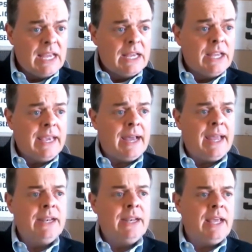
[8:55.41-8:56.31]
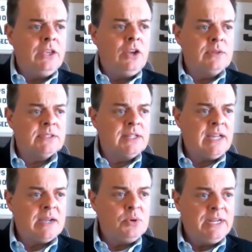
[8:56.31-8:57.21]
Yeah, and you know it's, it's
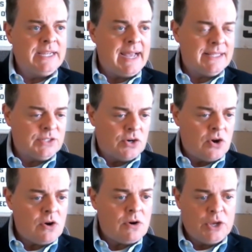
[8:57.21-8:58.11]
like putting gas in a car.